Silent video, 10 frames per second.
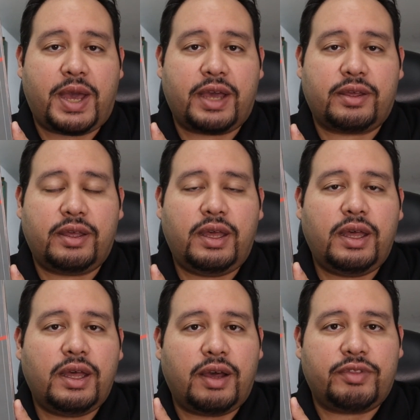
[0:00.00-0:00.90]
pack
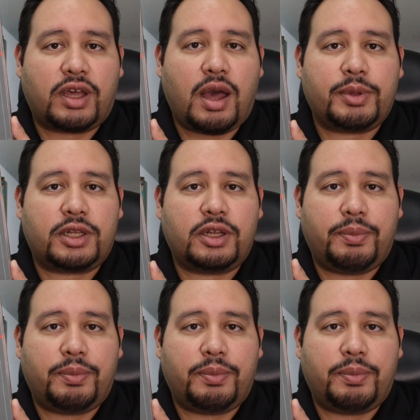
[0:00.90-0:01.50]
of the Comic Clear